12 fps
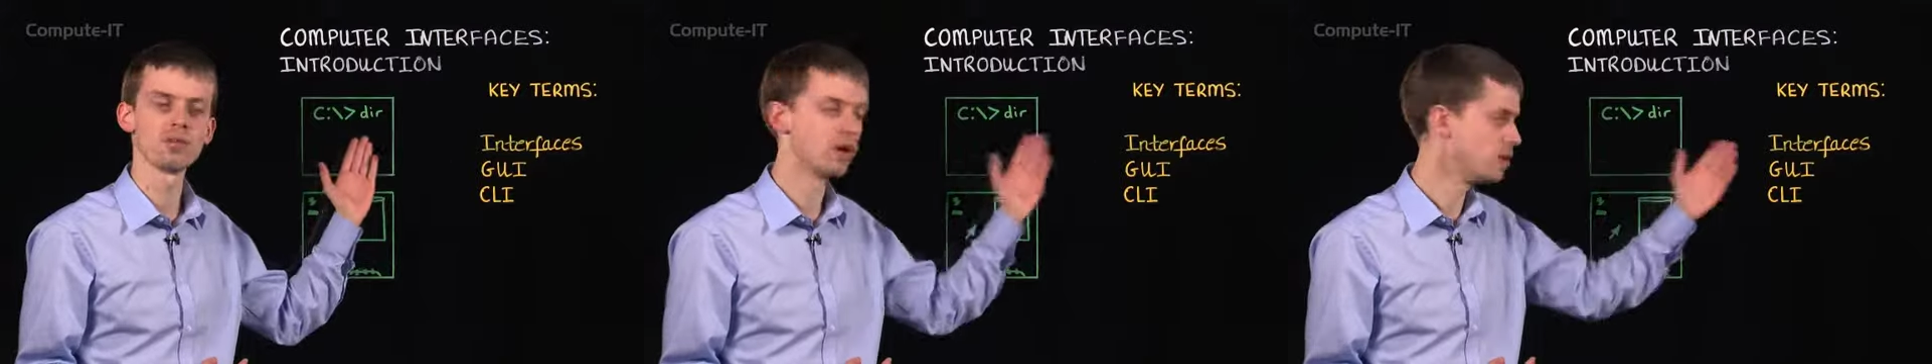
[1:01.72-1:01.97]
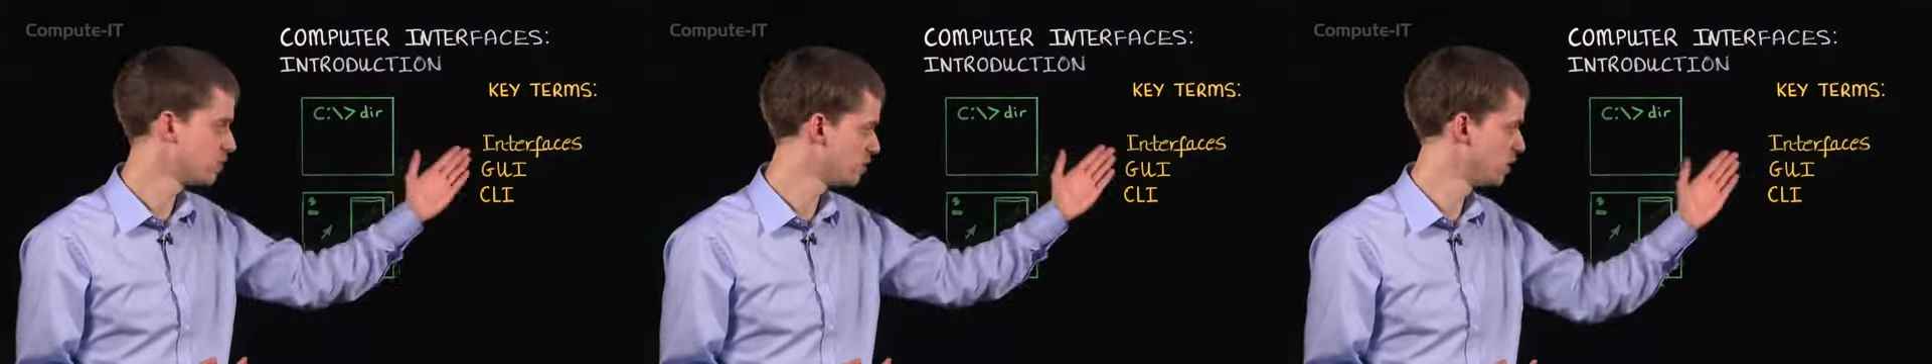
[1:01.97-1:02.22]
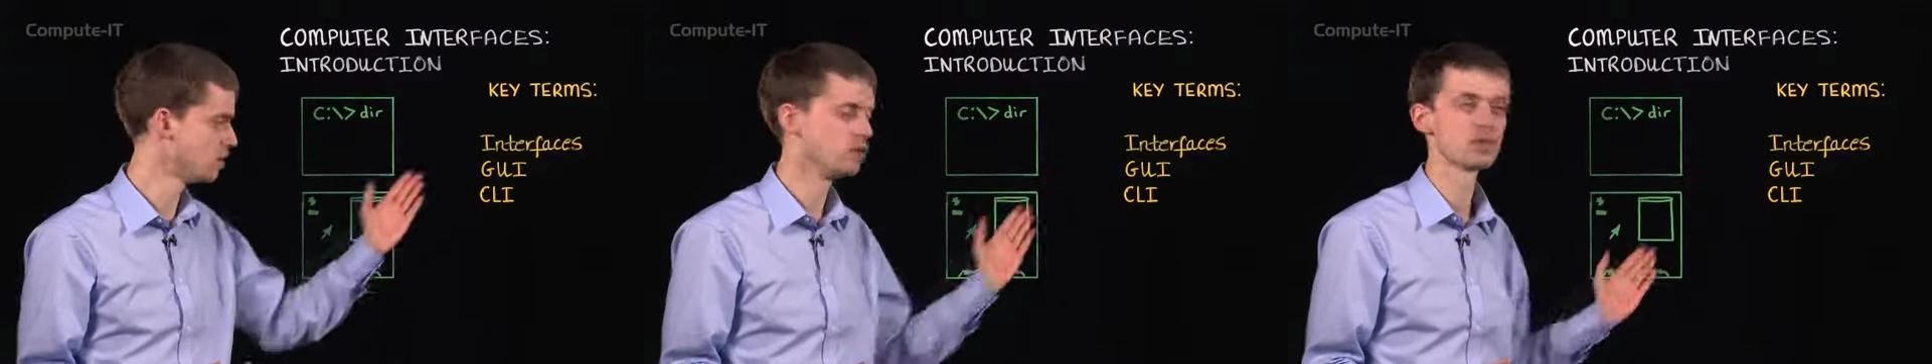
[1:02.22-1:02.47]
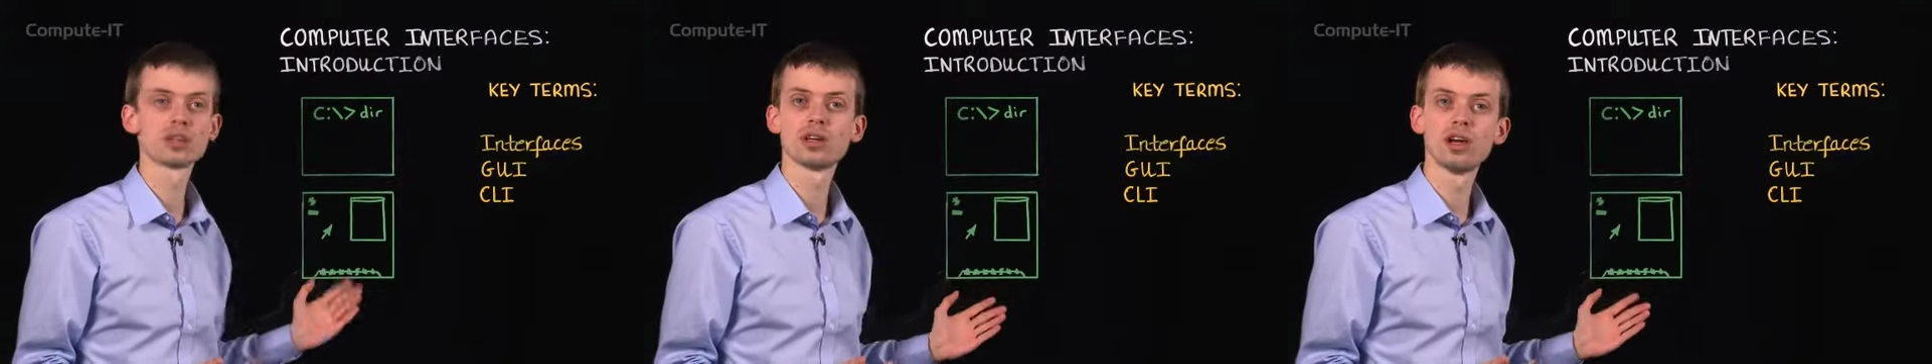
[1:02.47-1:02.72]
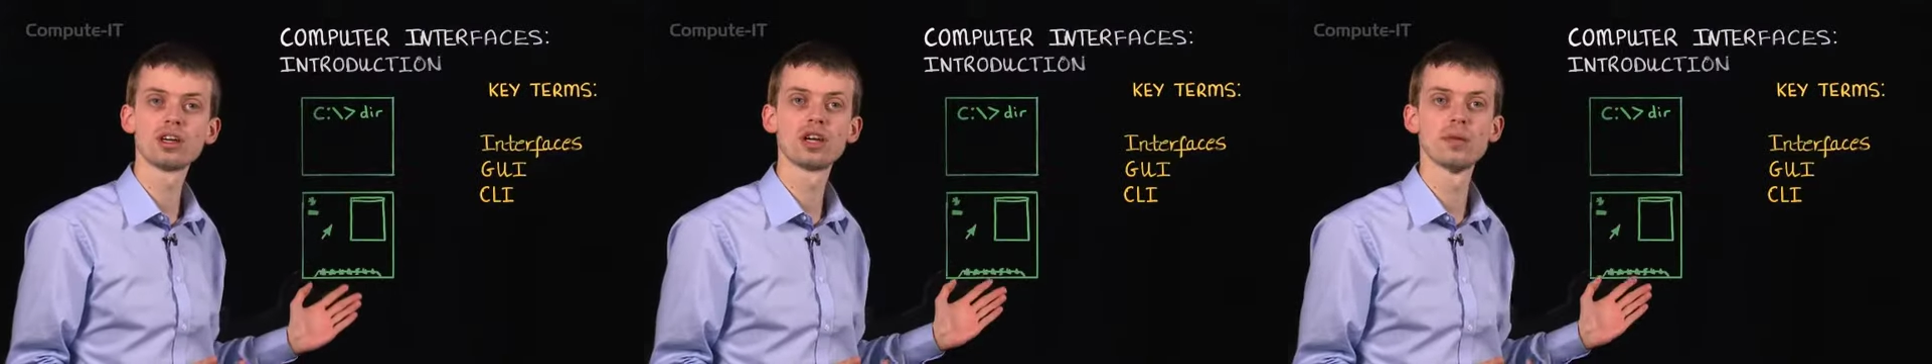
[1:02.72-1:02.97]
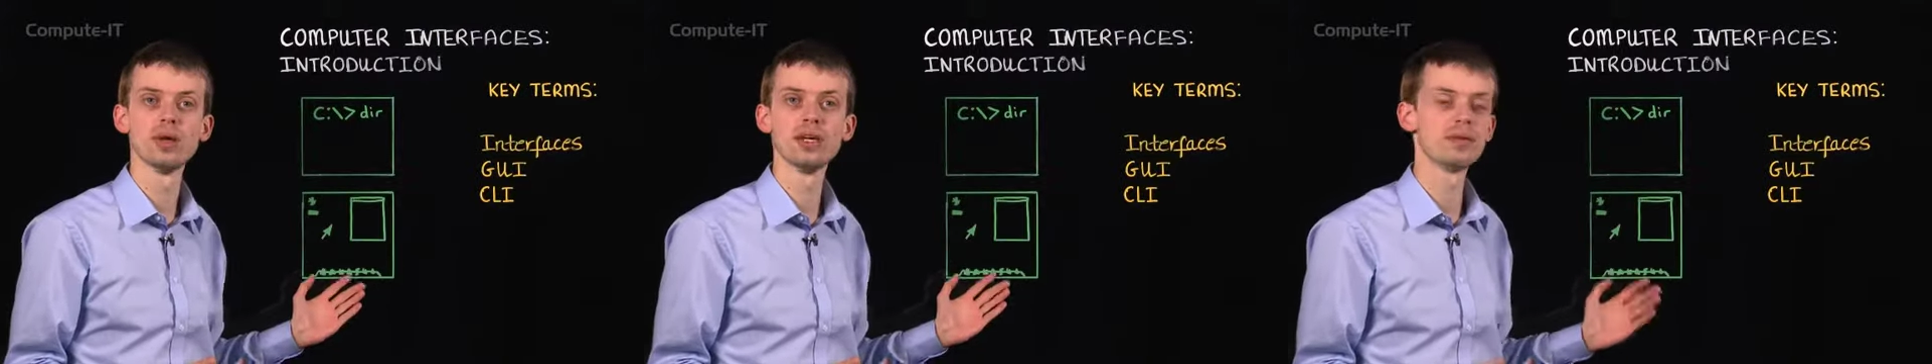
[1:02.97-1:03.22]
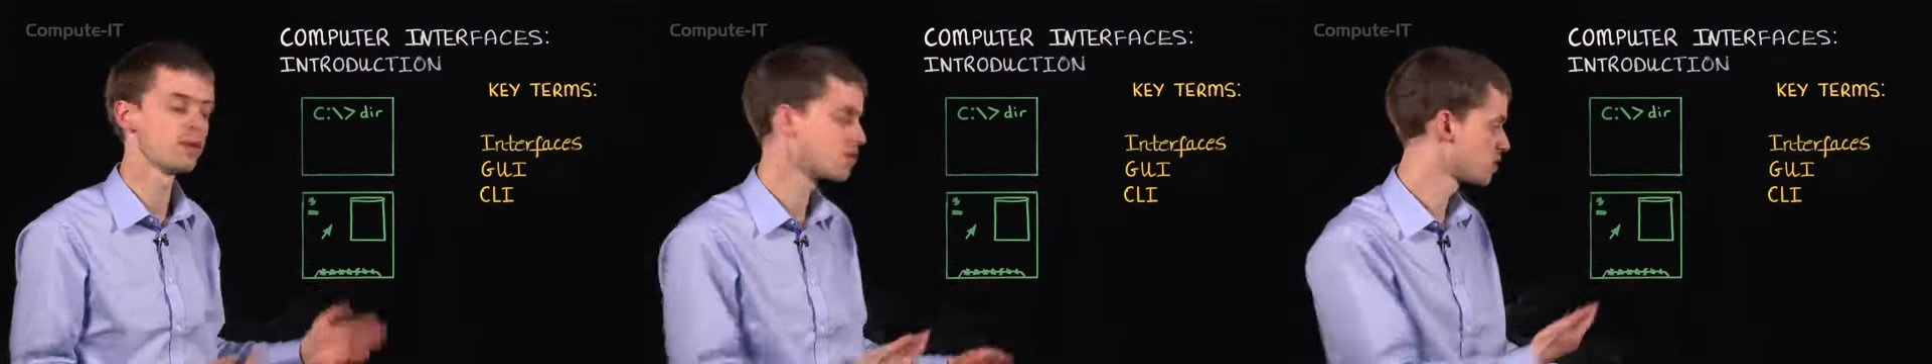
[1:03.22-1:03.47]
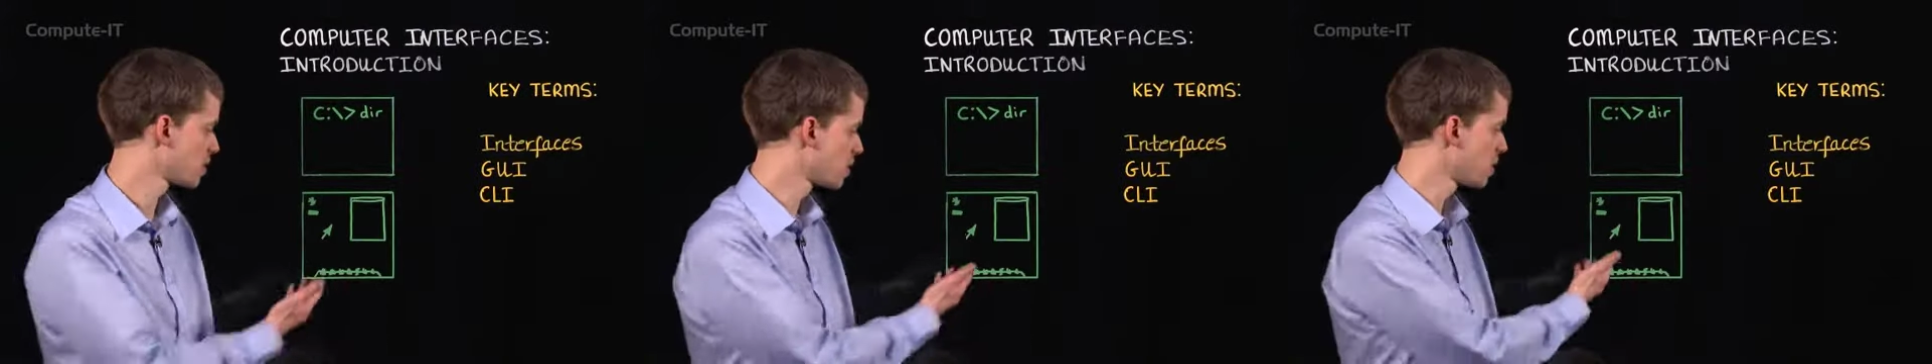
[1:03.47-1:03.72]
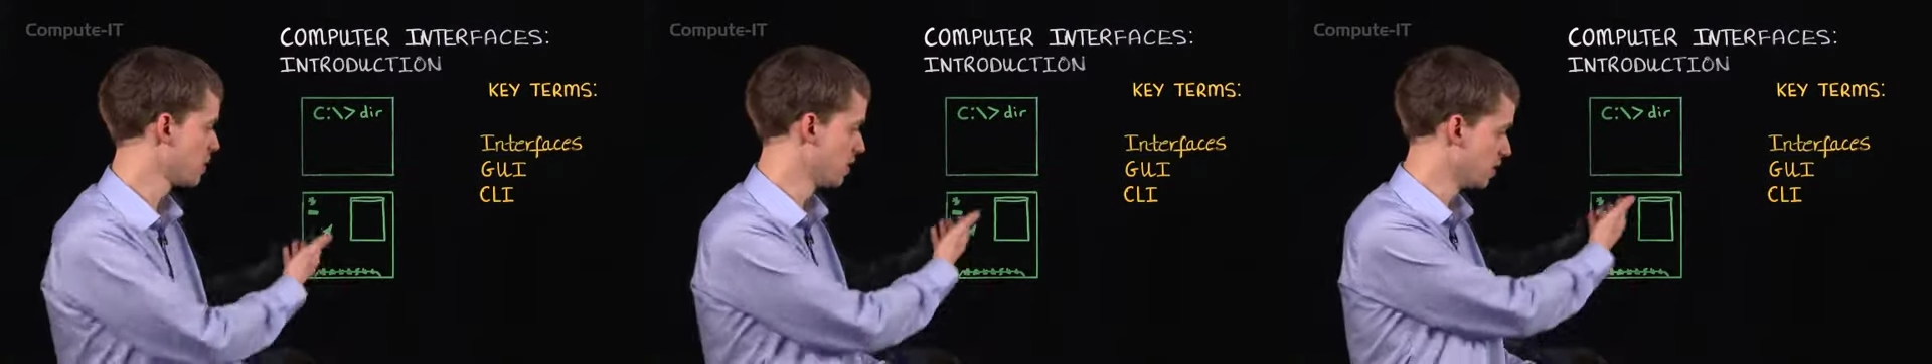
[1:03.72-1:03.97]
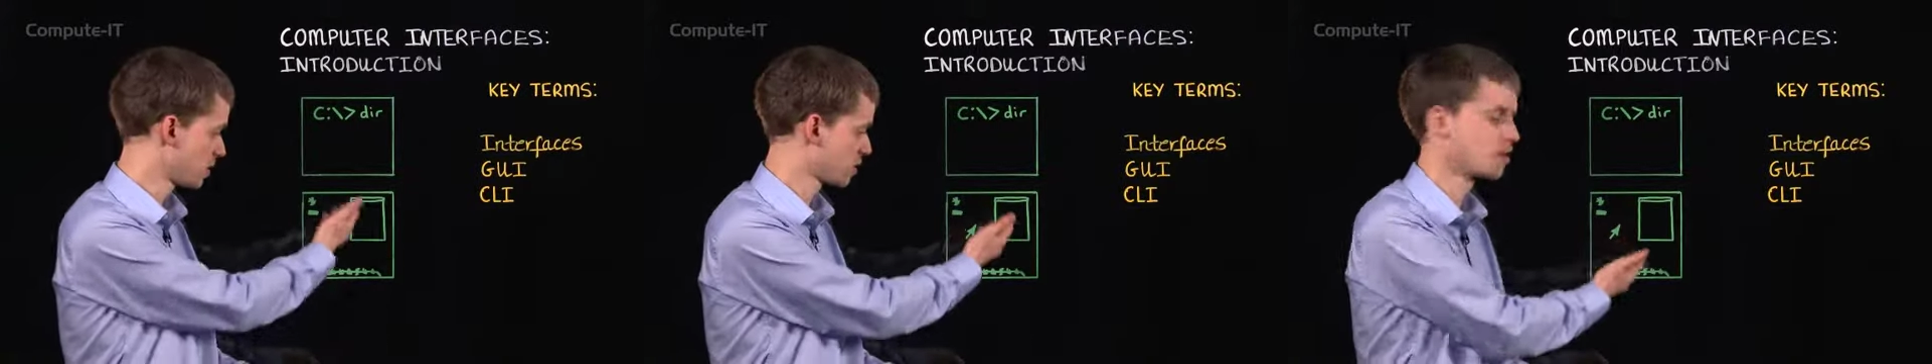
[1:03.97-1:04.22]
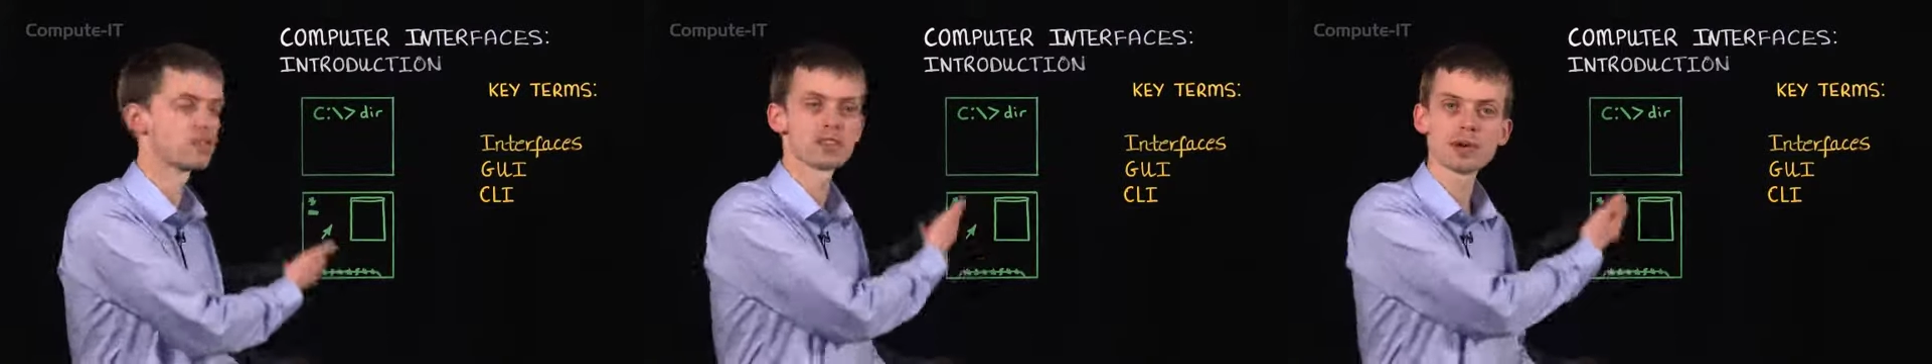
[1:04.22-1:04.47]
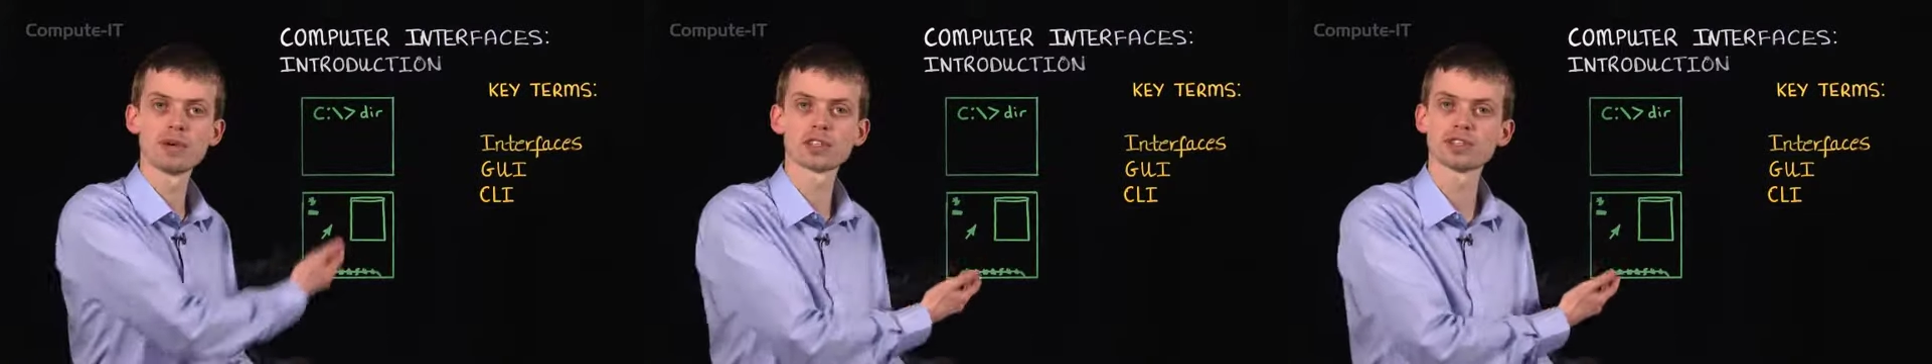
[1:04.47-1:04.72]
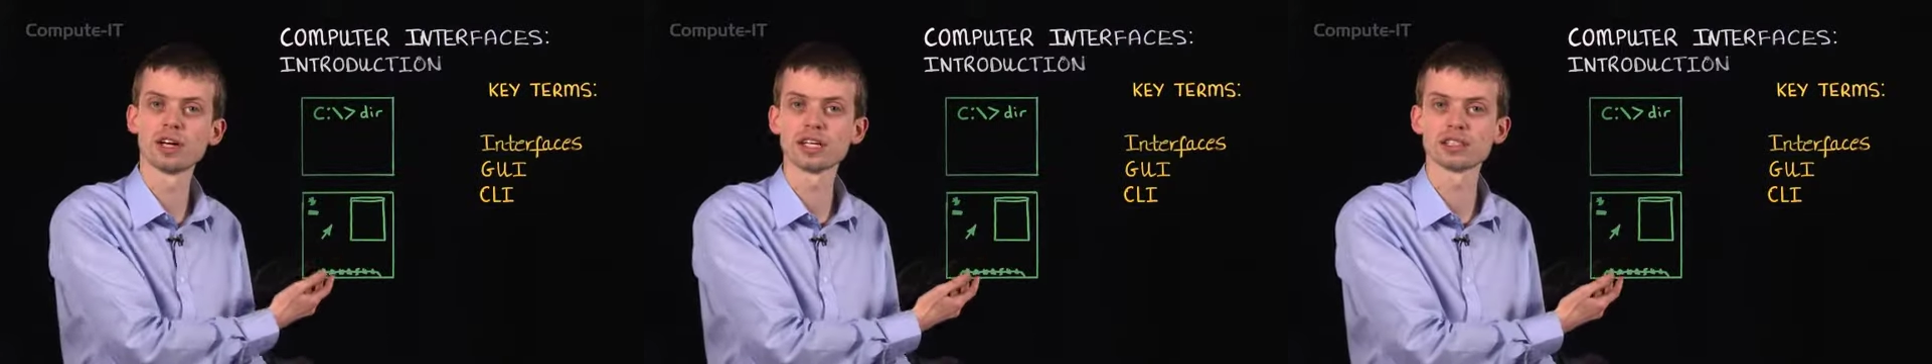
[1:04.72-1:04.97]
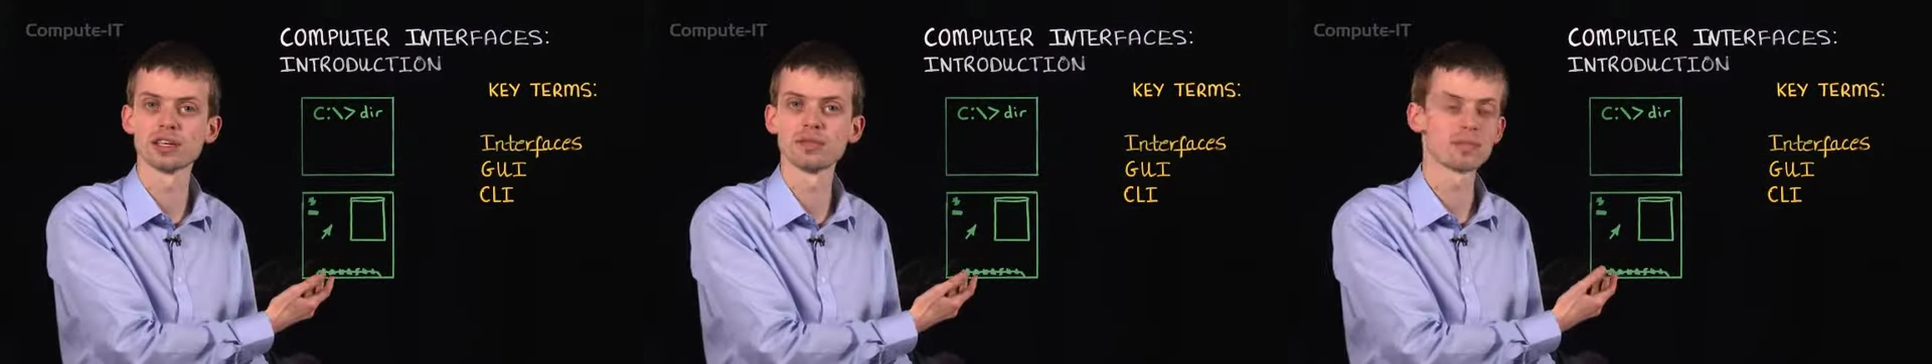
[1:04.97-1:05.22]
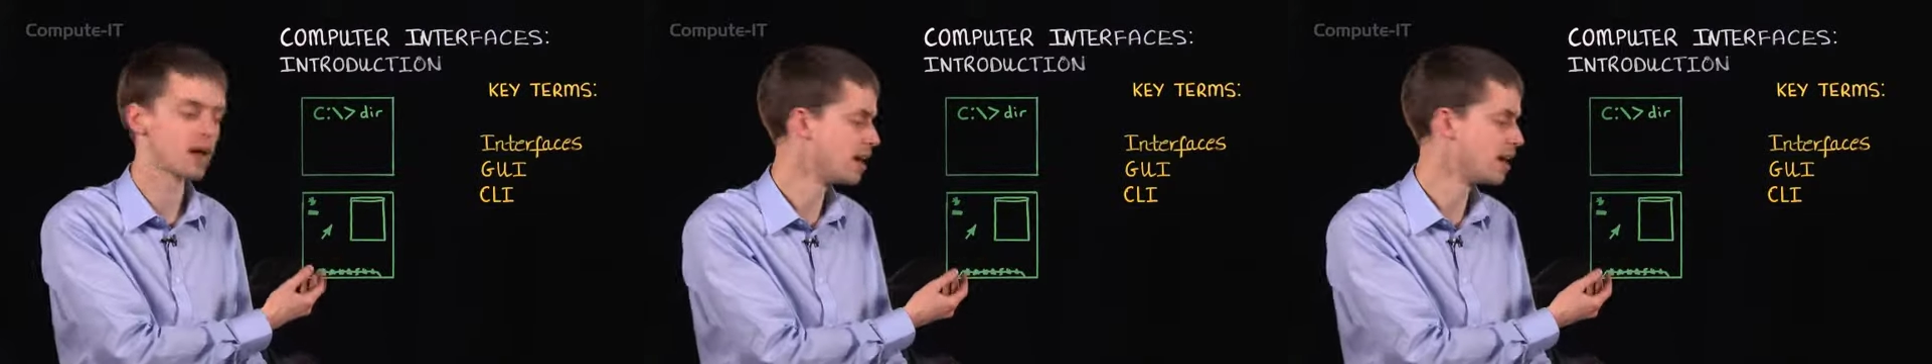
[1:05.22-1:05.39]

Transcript: when you could use a GUI? Because the GUI looks so much nicer